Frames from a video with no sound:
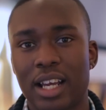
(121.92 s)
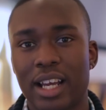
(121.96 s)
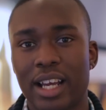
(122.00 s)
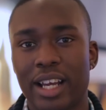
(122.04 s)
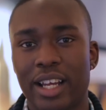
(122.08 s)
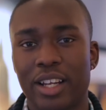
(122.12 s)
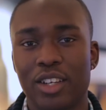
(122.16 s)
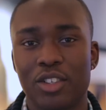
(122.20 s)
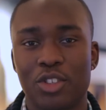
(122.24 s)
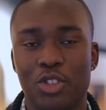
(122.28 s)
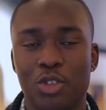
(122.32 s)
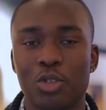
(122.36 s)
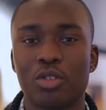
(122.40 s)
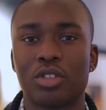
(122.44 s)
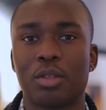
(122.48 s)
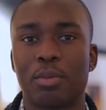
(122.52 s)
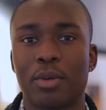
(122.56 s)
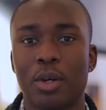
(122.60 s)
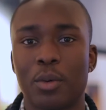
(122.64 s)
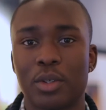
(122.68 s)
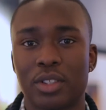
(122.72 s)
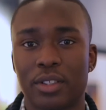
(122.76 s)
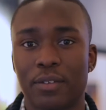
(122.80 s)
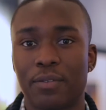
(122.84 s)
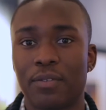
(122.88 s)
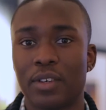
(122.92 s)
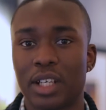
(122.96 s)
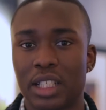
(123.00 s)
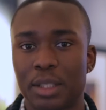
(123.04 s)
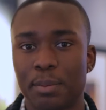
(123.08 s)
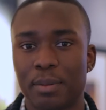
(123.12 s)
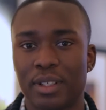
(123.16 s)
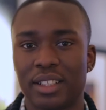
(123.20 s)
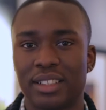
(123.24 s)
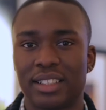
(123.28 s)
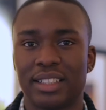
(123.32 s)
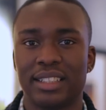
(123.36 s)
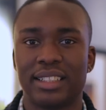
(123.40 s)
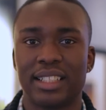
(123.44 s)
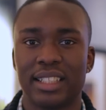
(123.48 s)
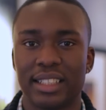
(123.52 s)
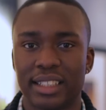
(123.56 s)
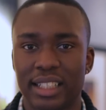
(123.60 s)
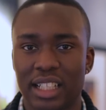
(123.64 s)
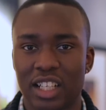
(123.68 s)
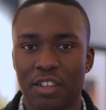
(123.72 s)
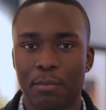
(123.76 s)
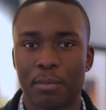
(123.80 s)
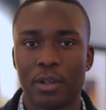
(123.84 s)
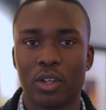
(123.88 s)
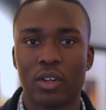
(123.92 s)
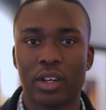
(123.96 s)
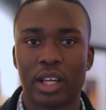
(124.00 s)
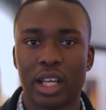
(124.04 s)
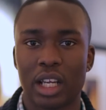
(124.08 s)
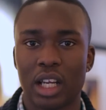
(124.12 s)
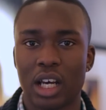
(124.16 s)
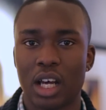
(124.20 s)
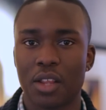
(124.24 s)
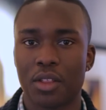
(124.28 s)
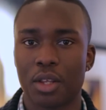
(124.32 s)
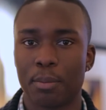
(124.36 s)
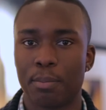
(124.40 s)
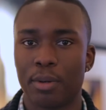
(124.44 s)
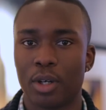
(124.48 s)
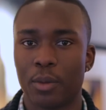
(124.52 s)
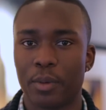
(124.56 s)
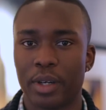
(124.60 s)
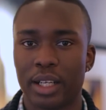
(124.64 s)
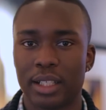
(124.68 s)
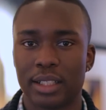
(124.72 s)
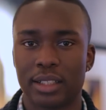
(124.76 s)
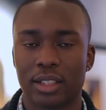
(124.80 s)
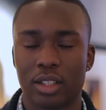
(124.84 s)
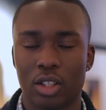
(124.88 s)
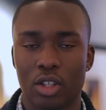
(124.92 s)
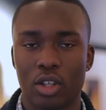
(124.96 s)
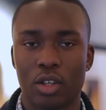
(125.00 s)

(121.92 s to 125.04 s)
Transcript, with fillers: And George the Poet was the first person. Since then, I've been looking at other poets, a